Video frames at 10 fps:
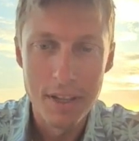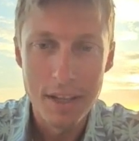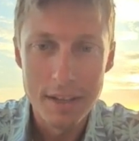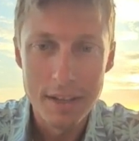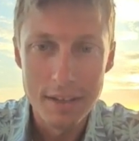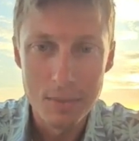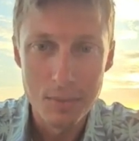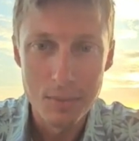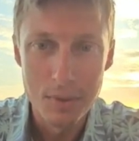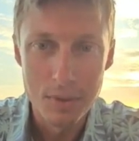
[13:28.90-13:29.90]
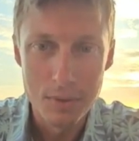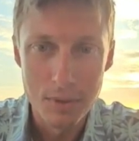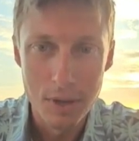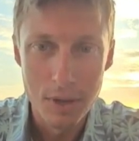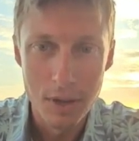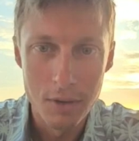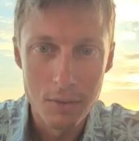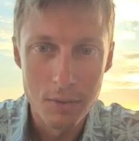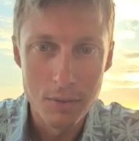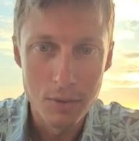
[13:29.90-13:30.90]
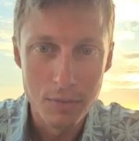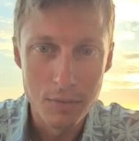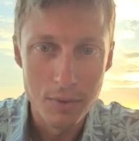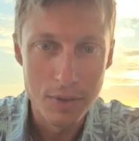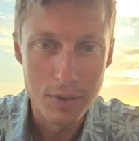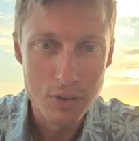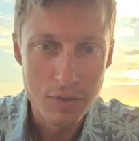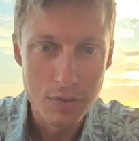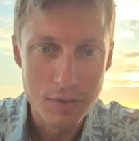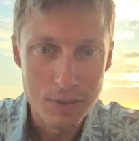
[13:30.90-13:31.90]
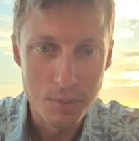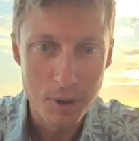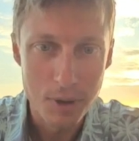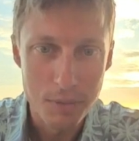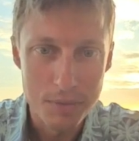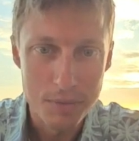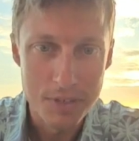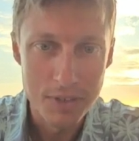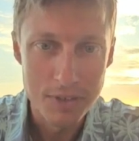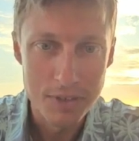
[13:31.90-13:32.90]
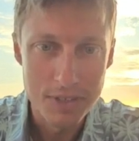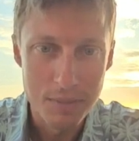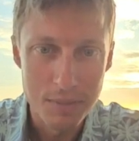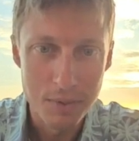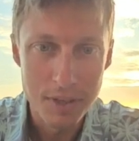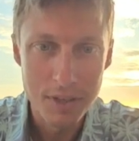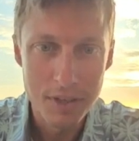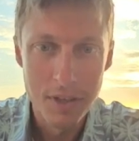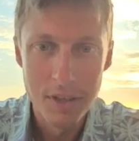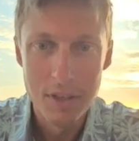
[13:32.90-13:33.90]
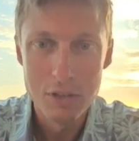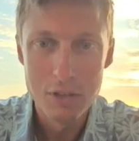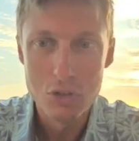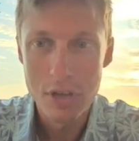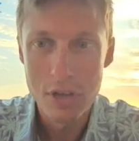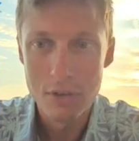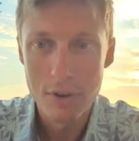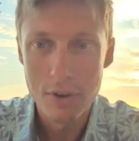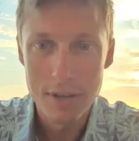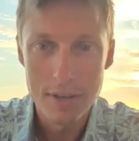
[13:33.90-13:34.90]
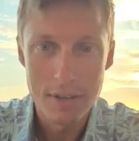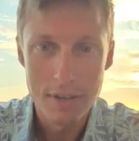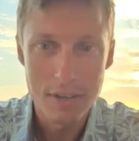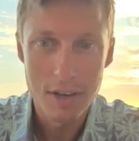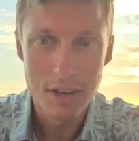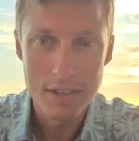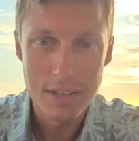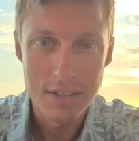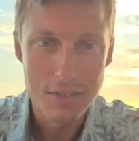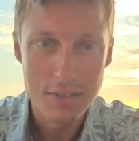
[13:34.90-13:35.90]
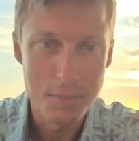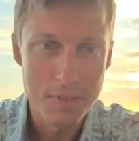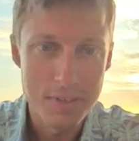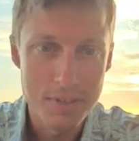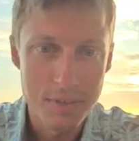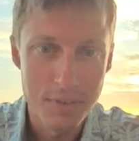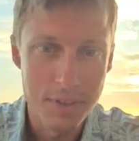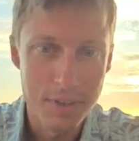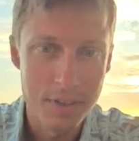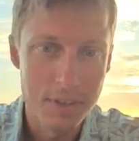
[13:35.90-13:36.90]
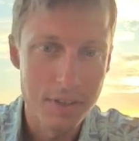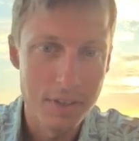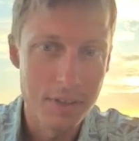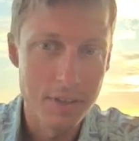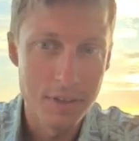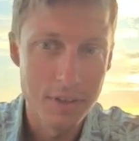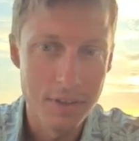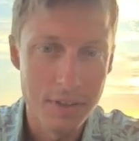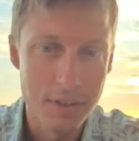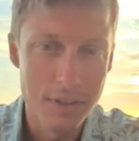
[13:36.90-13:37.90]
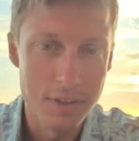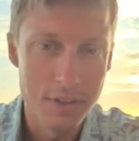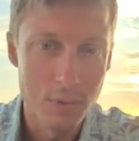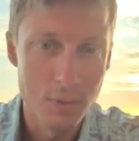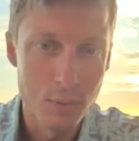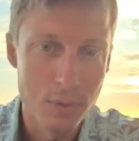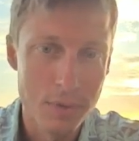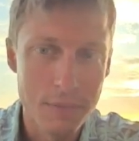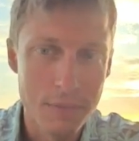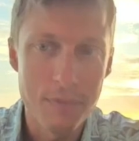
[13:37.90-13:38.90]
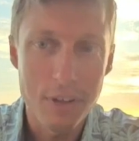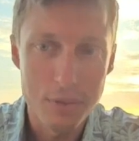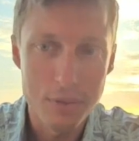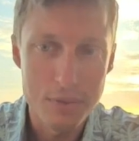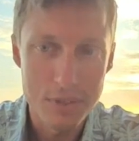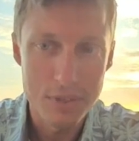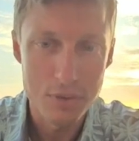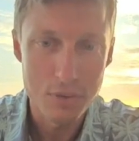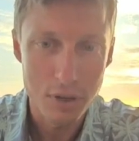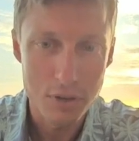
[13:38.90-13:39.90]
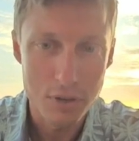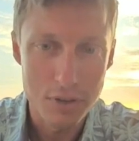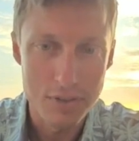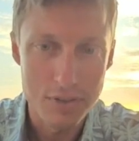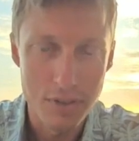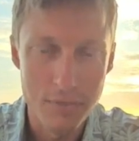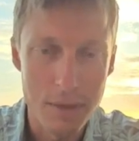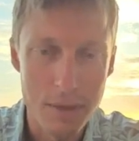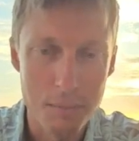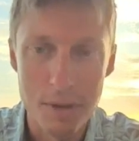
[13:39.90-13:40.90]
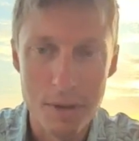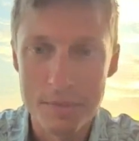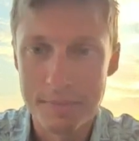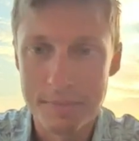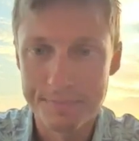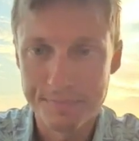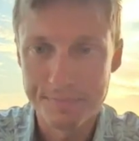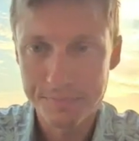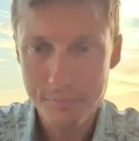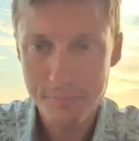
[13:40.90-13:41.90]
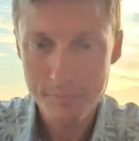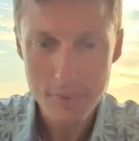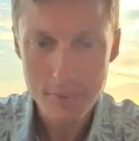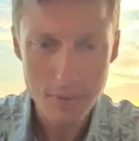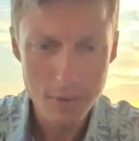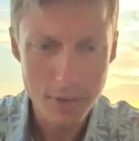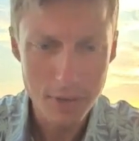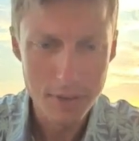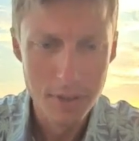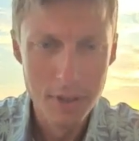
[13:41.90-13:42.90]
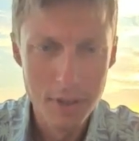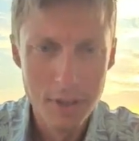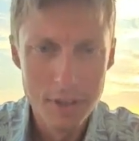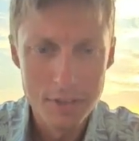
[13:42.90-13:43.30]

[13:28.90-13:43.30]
it will, for each of these prompts here in the template, generate content specific or that follows the instructions of that prompt. Okay, so